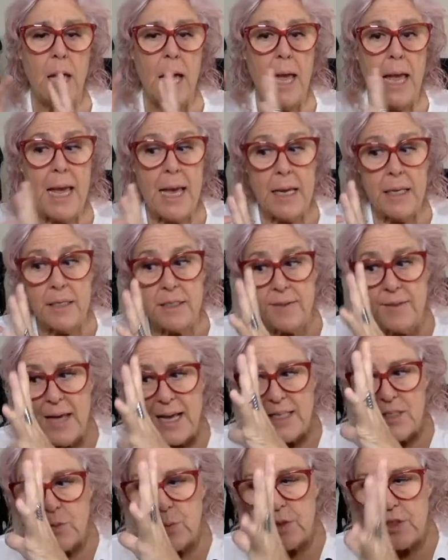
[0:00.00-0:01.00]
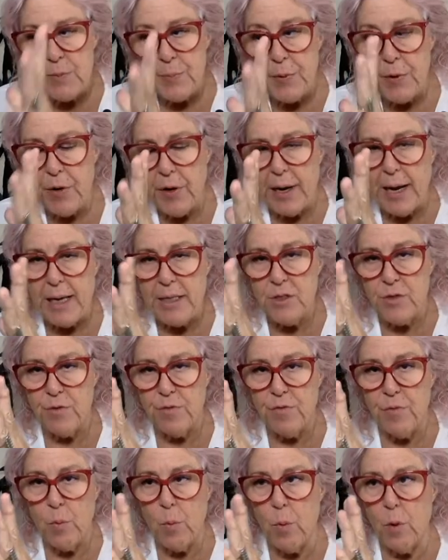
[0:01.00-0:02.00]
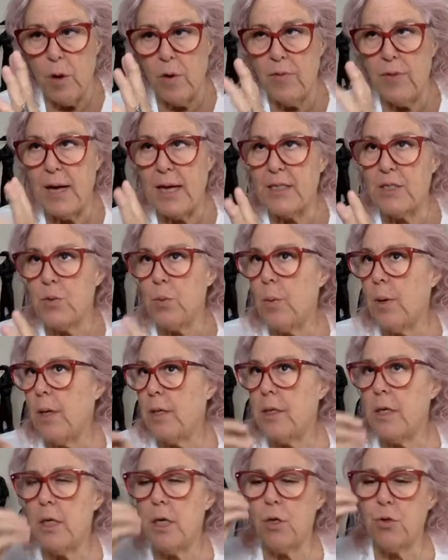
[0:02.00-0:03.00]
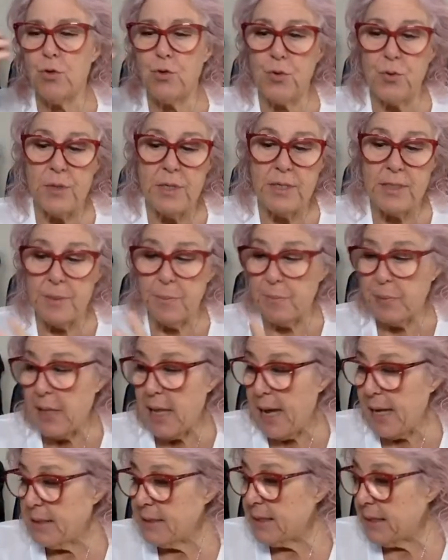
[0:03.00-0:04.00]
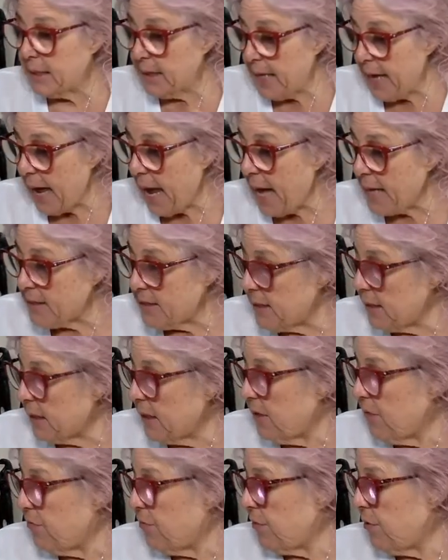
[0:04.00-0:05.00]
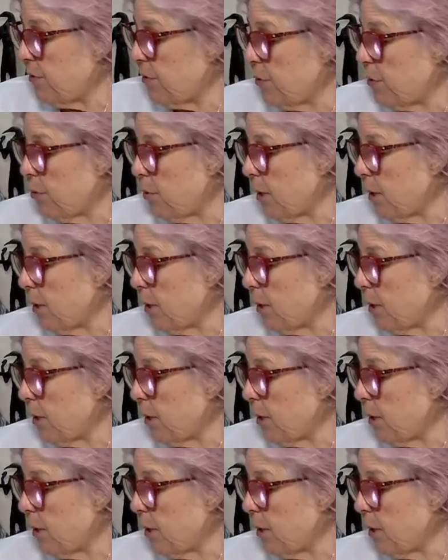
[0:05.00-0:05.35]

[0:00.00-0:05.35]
And that's what spirit guides are for. That's what, trees and plants and cats that live with you.